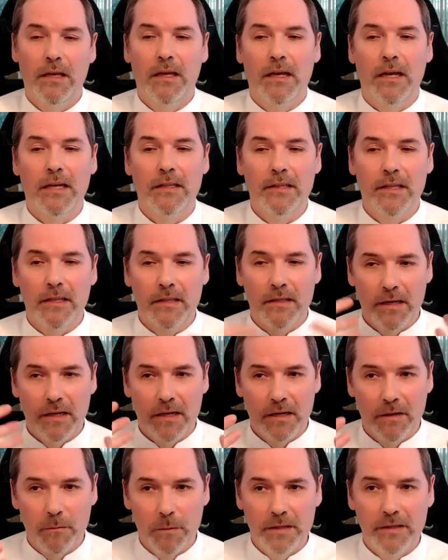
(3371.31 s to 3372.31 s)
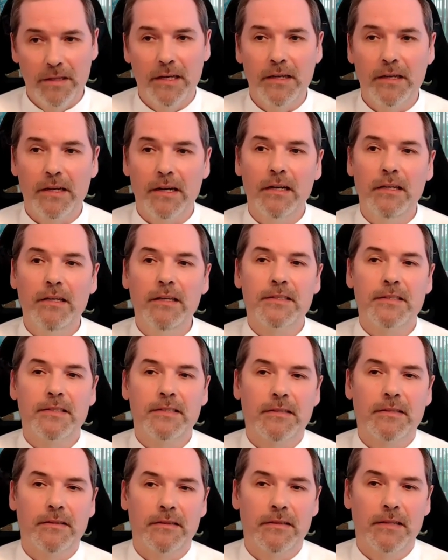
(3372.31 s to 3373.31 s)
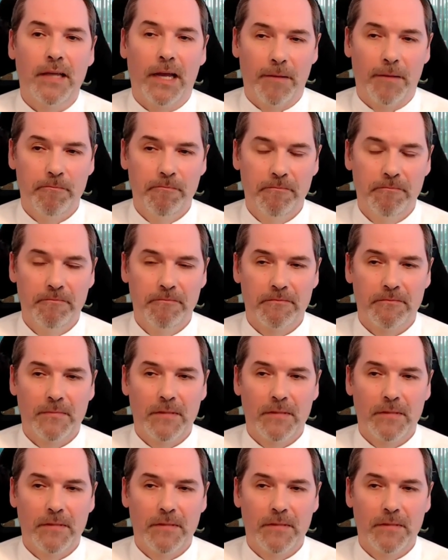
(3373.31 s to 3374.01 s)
And that when they release them,